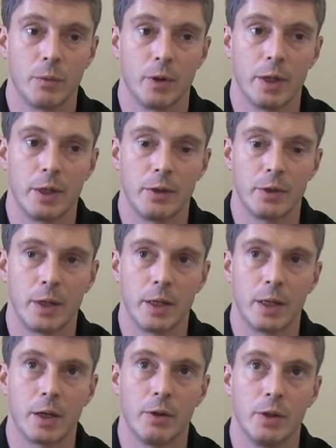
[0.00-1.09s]
what they do is they
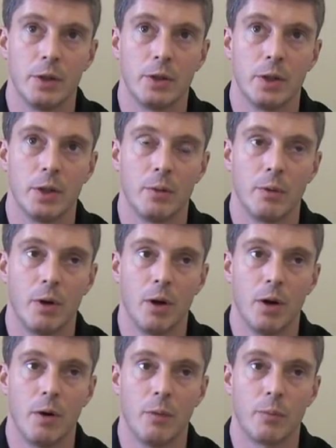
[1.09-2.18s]
encourage
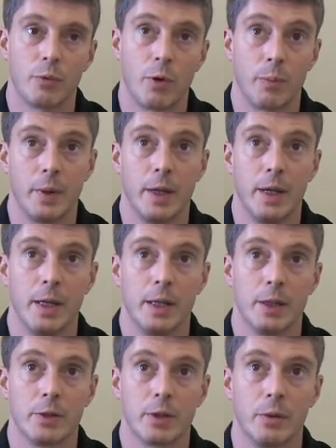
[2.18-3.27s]
proper
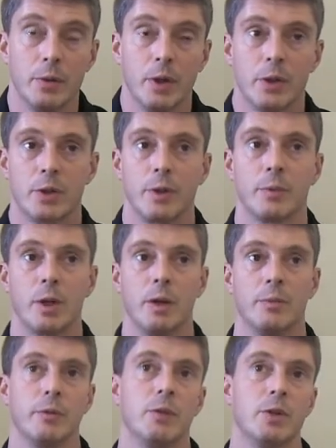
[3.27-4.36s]
healing. So
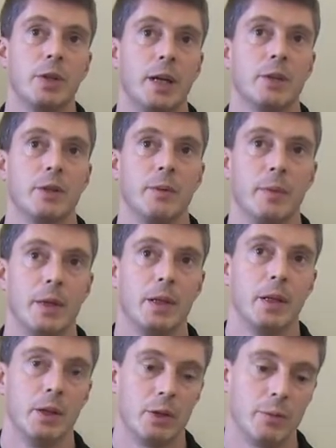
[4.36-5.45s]
sometimes if you tear something,
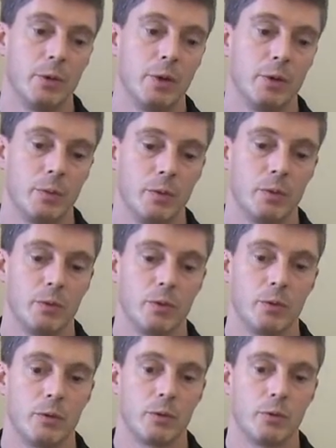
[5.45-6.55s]
the body will
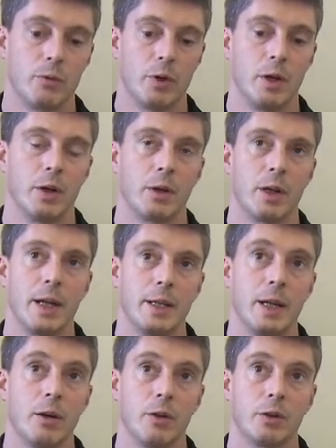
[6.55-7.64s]
lay
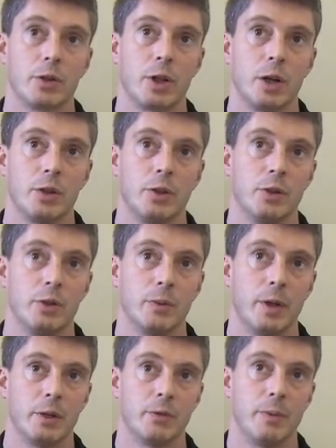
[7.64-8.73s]
down a lot of scar tissue
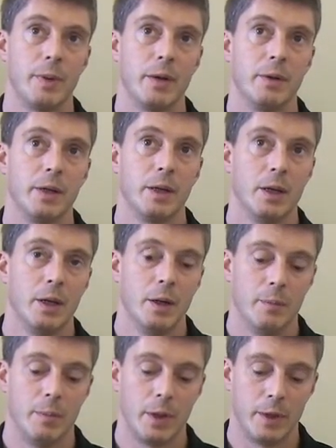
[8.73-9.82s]
when it's repairing.
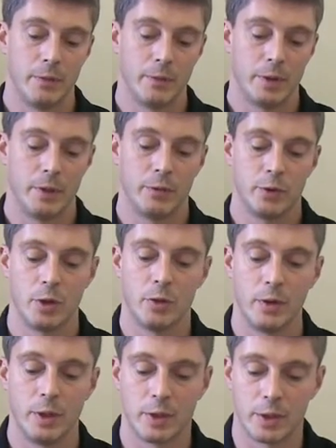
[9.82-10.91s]
But they've shown
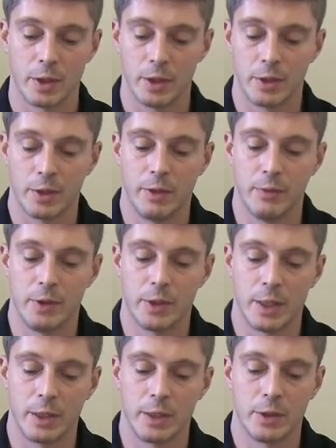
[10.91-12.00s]
in studies that if you
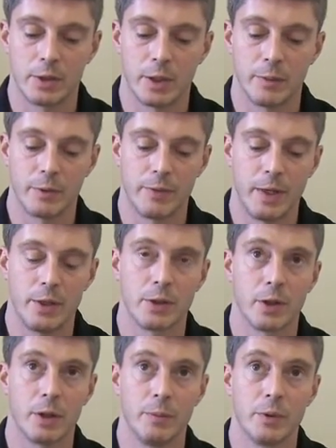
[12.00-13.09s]
take these types of
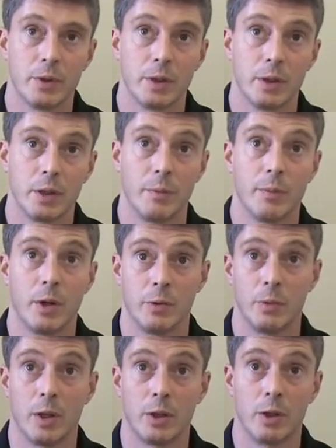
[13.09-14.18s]
enzymes combined
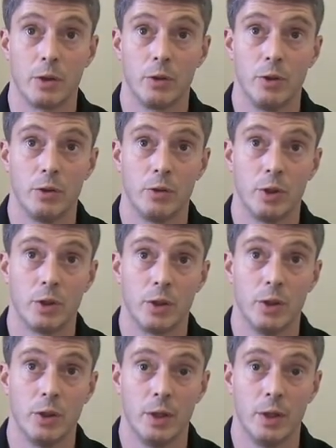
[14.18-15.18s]
with other good nutrition,